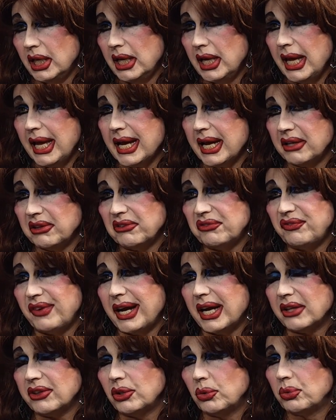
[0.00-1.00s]
And the
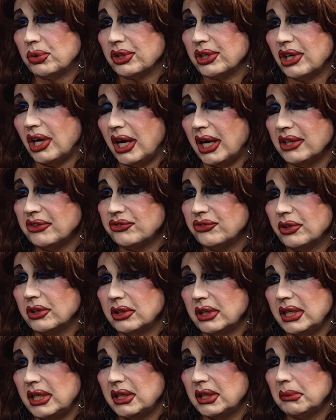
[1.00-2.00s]
fact that we're
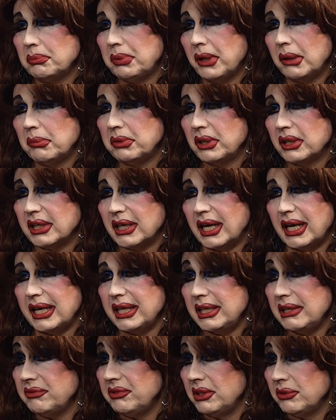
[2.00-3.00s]
constantly in the public eye,
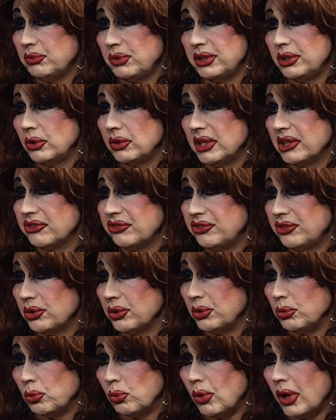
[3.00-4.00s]
even if we don't necessarily
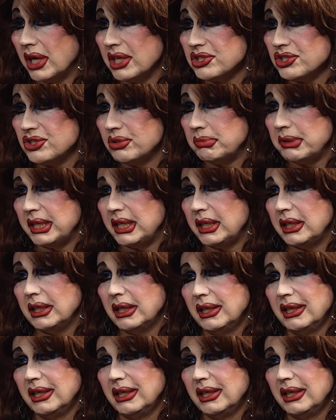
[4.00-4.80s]
want to be,